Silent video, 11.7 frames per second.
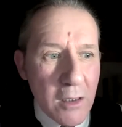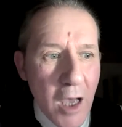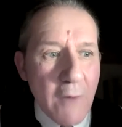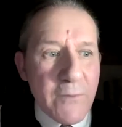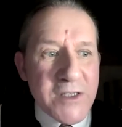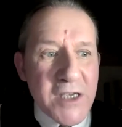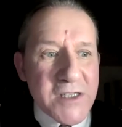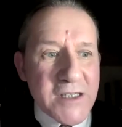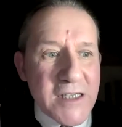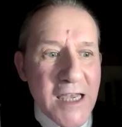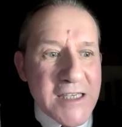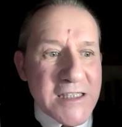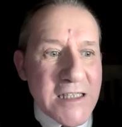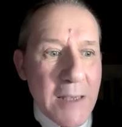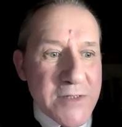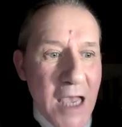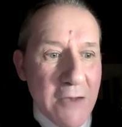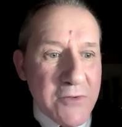Half a dozen gas
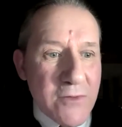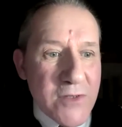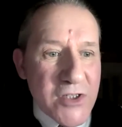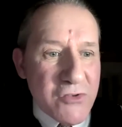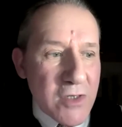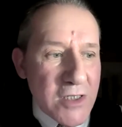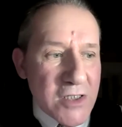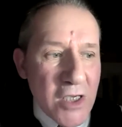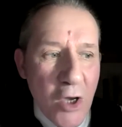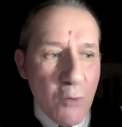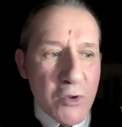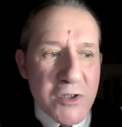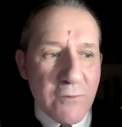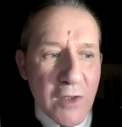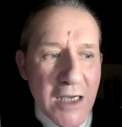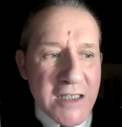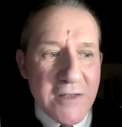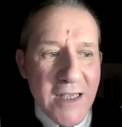lamps out of the street wouldn't have
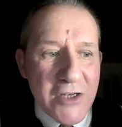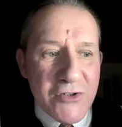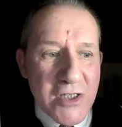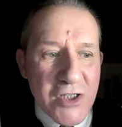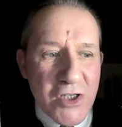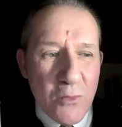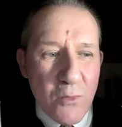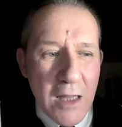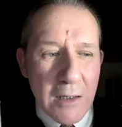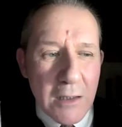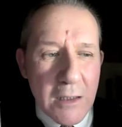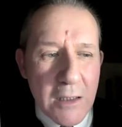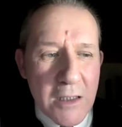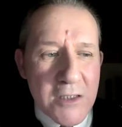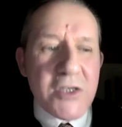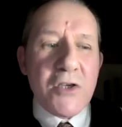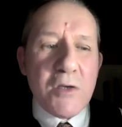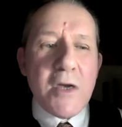lighted the entry too well,
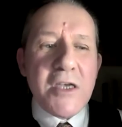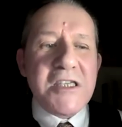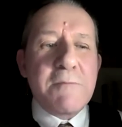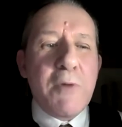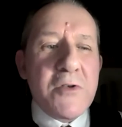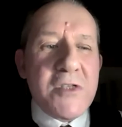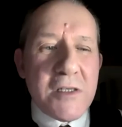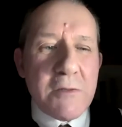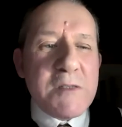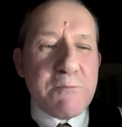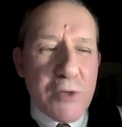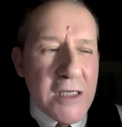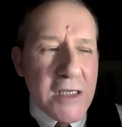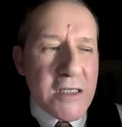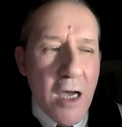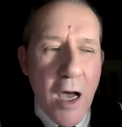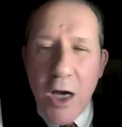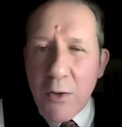so you may suppose that it was pretty
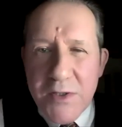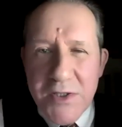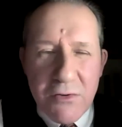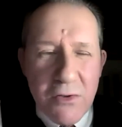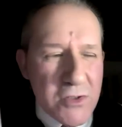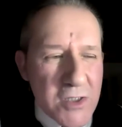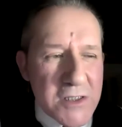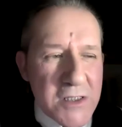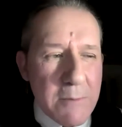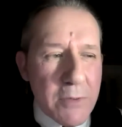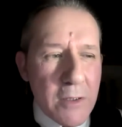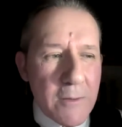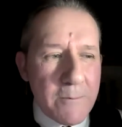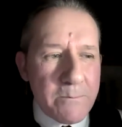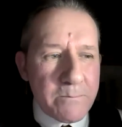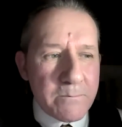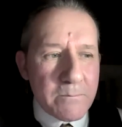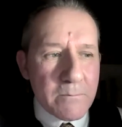dark with Scrooge's dip.
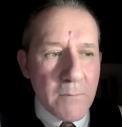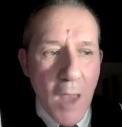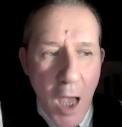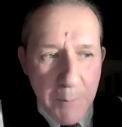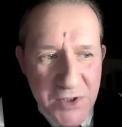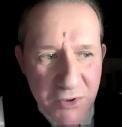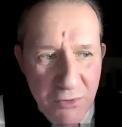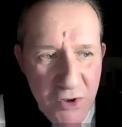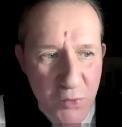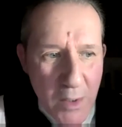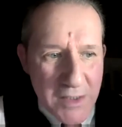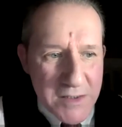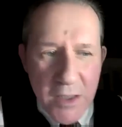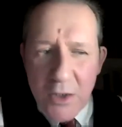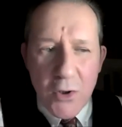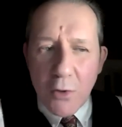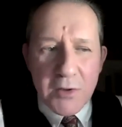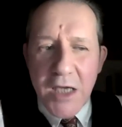Up Scrooge went,
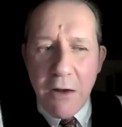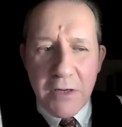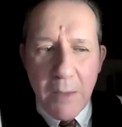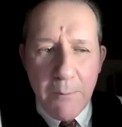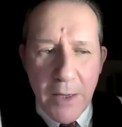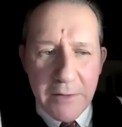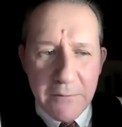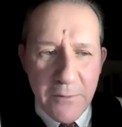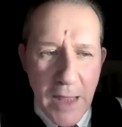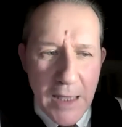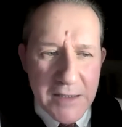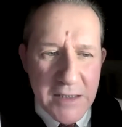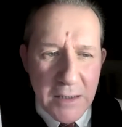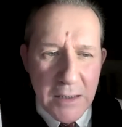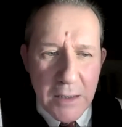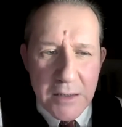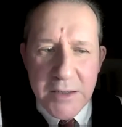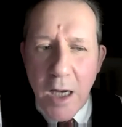not caring a button for that,
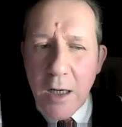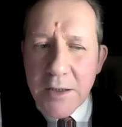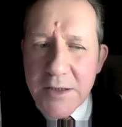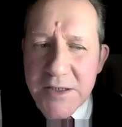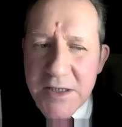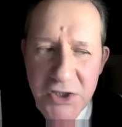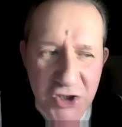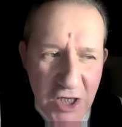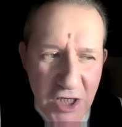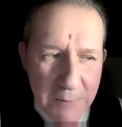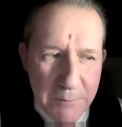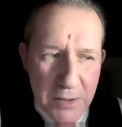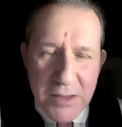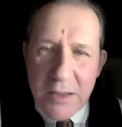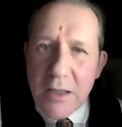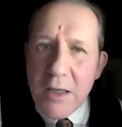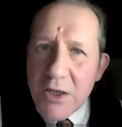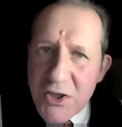Darkness is cheap, and
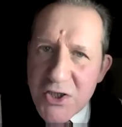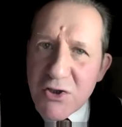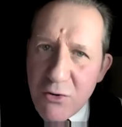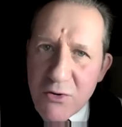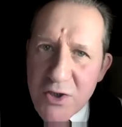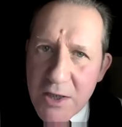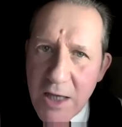Scrooge